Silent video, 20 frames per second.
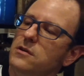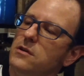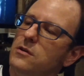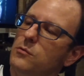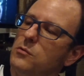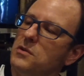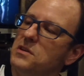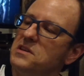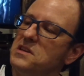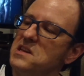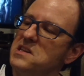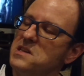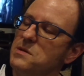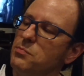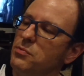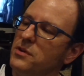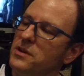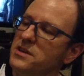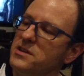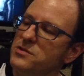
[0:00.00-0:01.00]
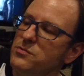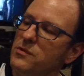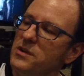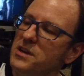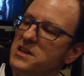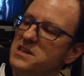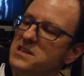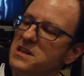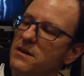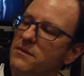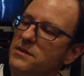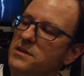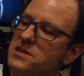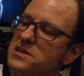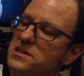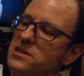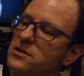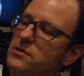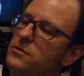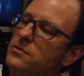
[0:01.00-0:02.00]
with Discipline
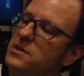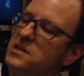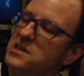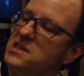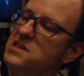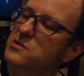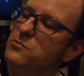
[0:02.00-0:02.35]
27-2. This is